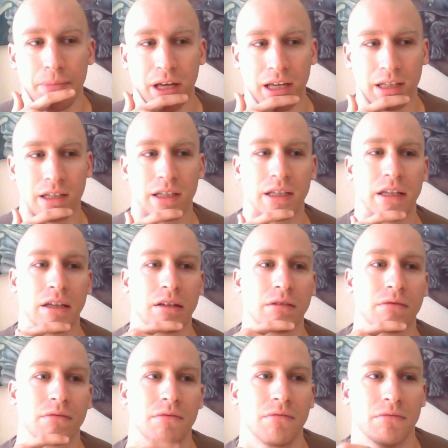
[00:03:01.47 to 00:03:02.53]
peddling
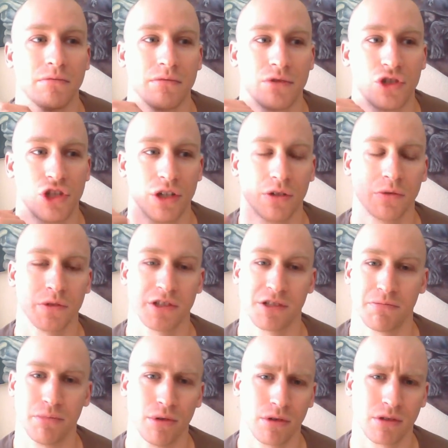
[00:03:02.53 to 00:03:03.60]
children's
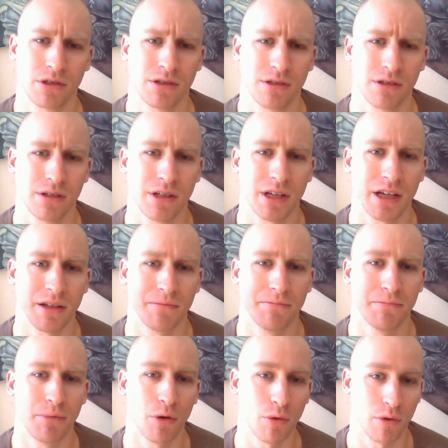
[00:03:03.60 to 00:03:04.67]
books and
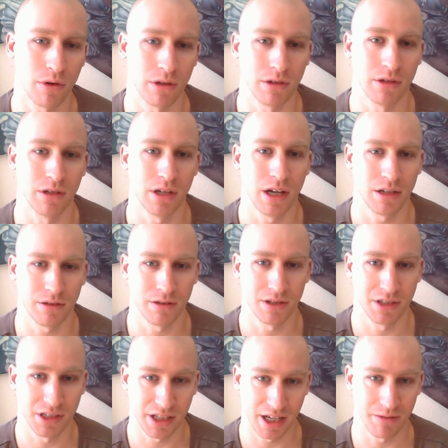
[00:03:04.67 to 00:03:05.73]
porn under the
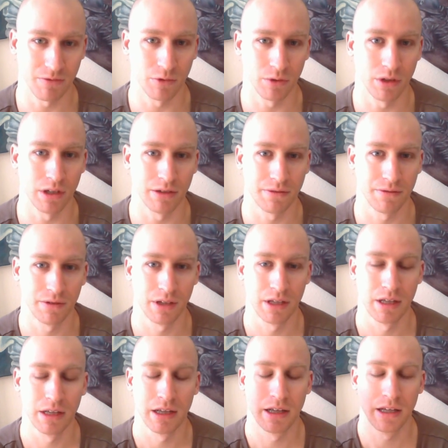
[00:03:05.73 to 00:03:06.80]
same roof.
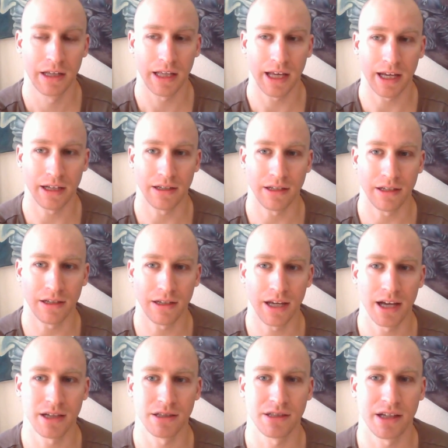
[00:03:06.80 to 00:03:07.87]
And
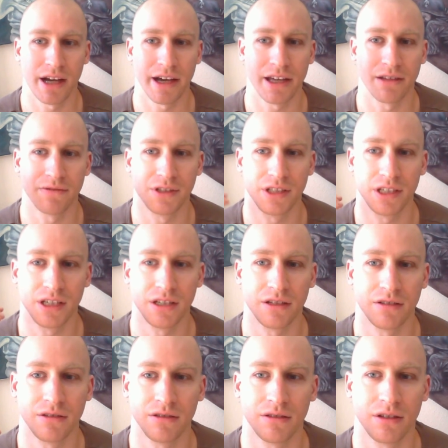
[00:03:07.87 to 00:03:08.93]
yes, I have
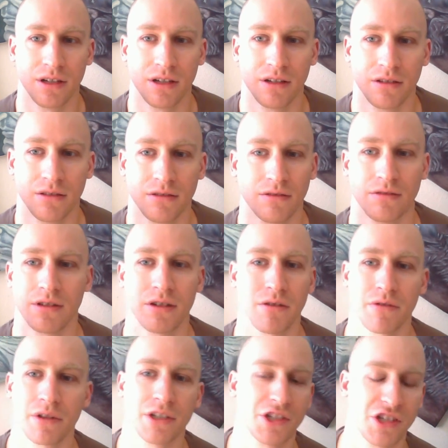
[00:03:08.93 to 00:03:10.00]
seen,
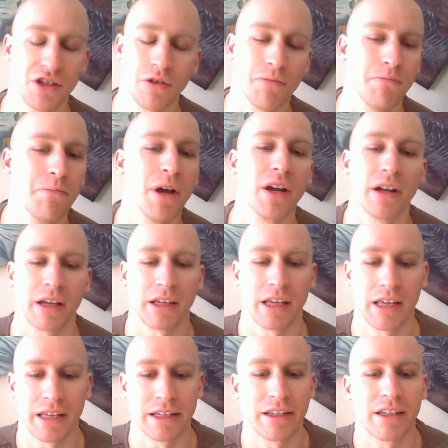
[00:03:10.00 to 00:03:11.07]
there is no
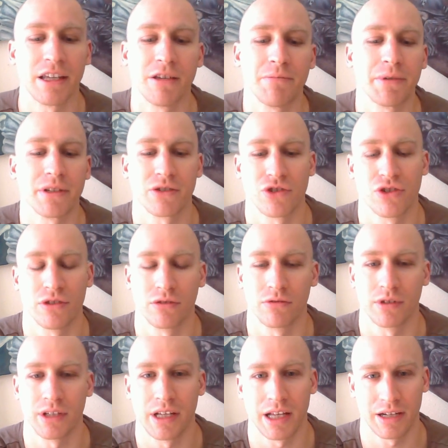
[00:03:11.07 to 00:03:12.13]
barricade keeping
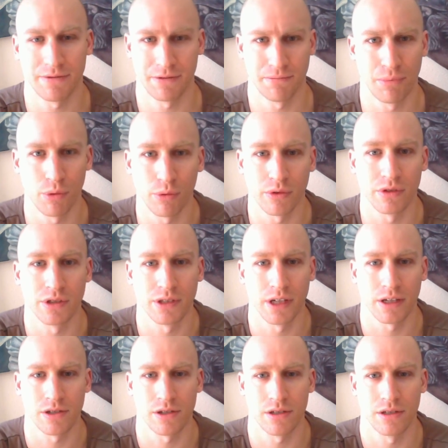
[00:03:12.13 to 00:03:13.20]
children out of the porn
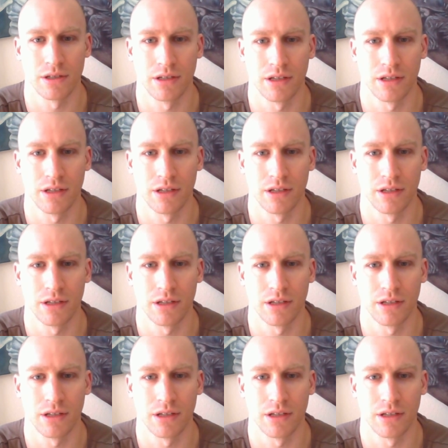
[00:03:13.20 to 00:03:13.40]
section.